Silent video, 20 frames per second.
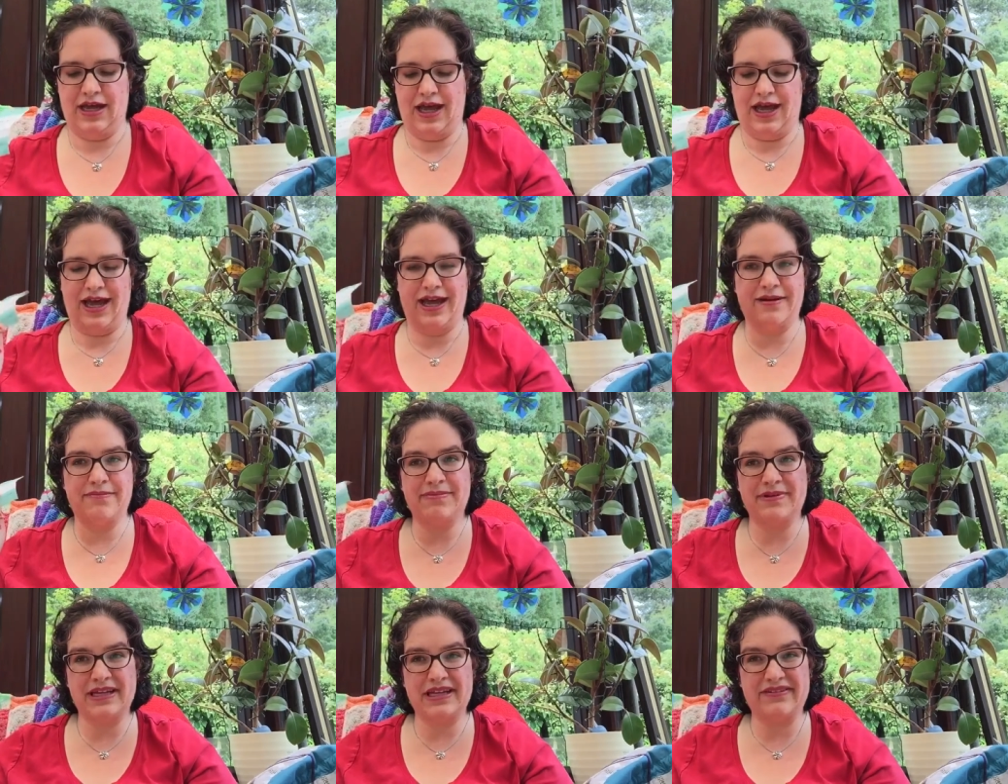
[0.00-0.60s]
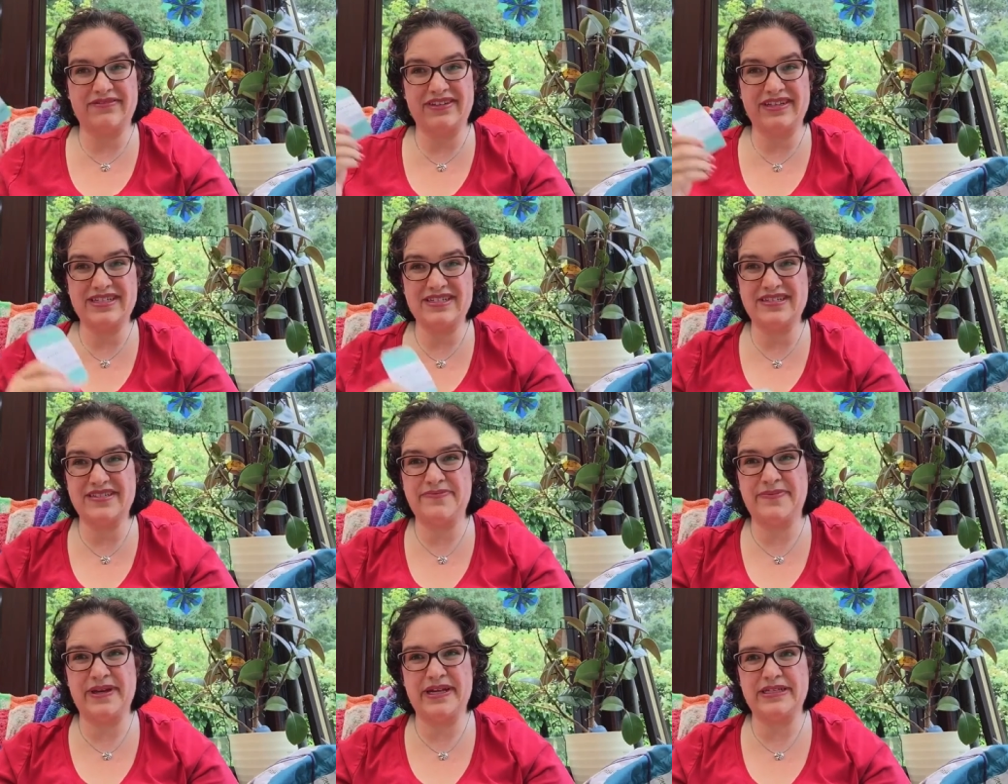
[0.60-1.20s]
I believe this is
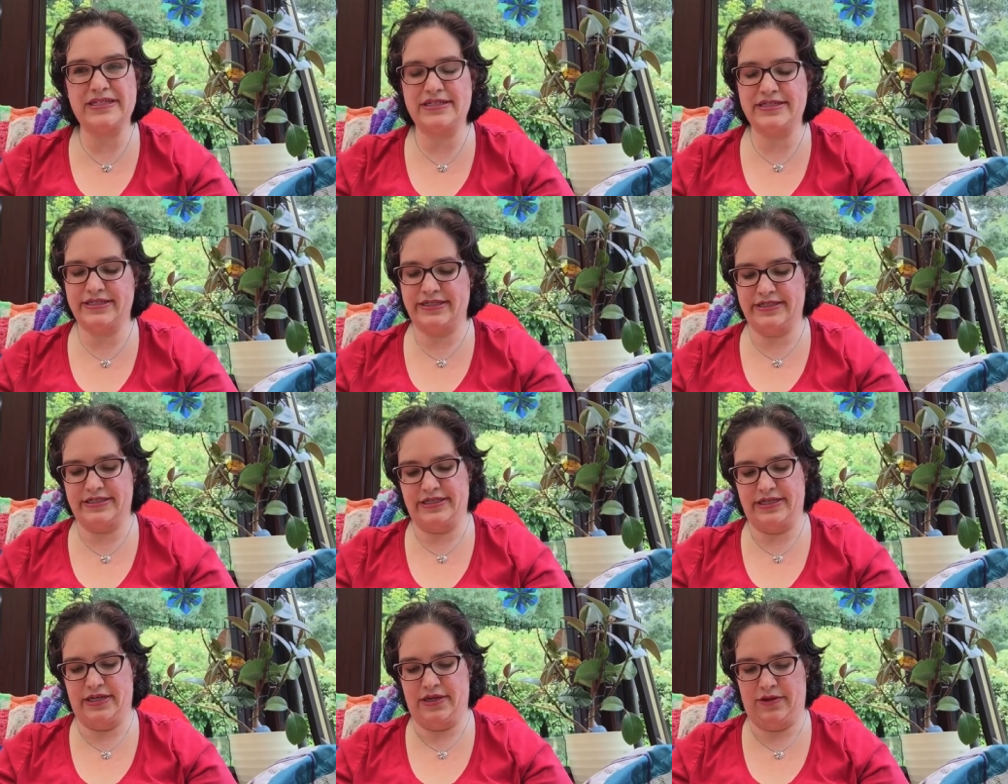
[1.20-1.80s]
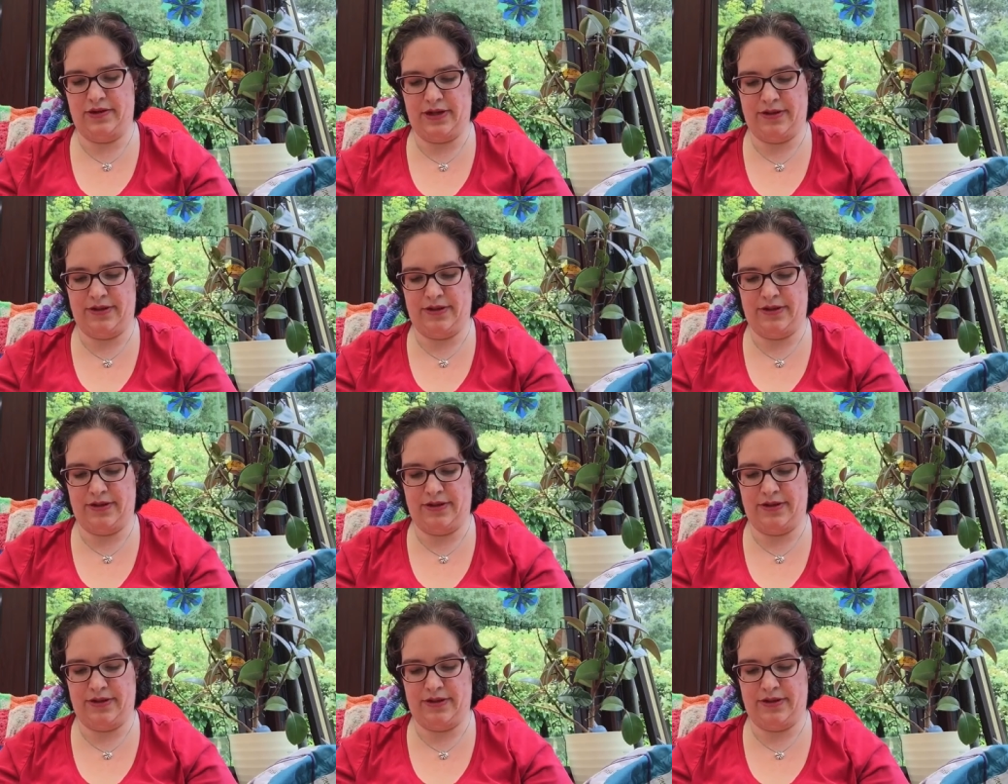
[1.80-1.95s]
being discontinued.